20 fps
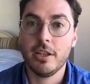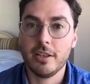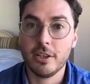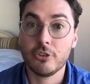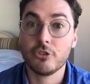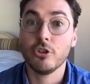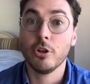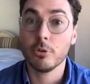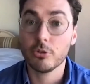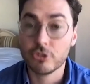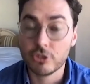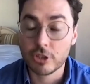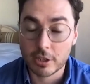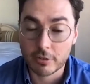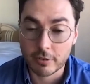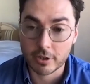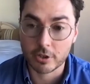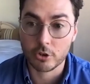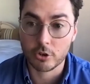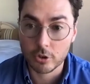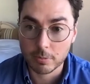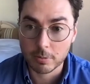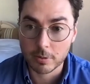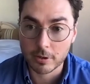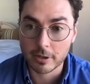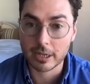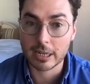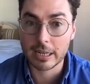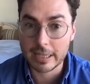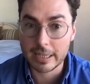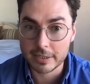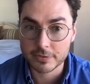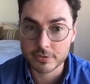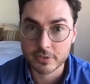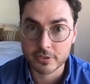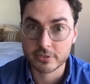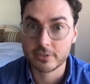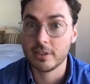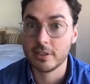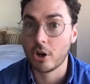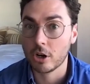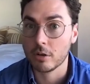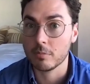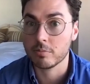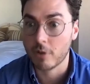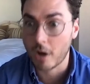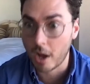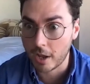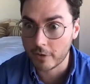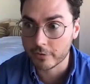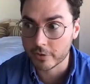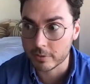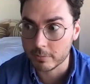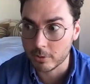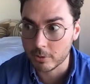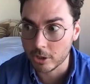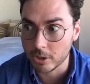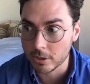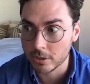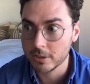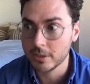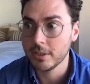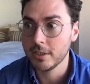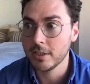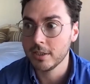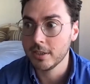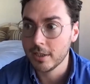It's no secret Uber and Lyft still aren't profitable.